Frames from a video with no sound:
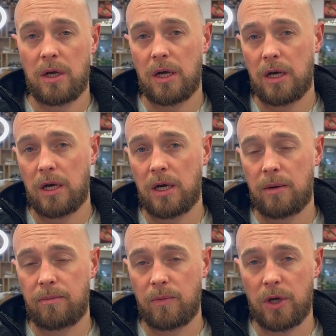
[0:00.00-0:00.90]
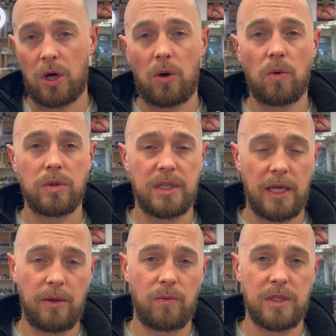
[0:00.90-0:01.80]
The whole
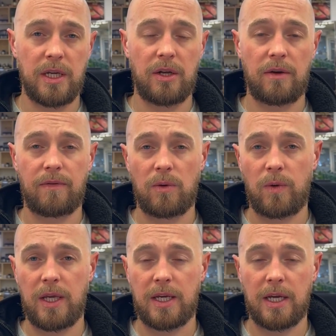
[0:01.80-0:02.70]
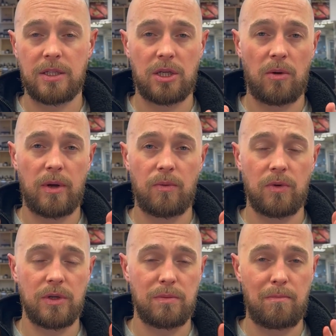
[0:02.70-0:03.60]
team was in over the weekend, so it
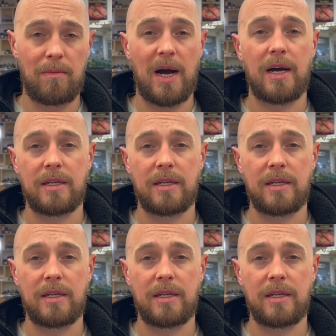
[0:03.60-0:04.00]
was mad.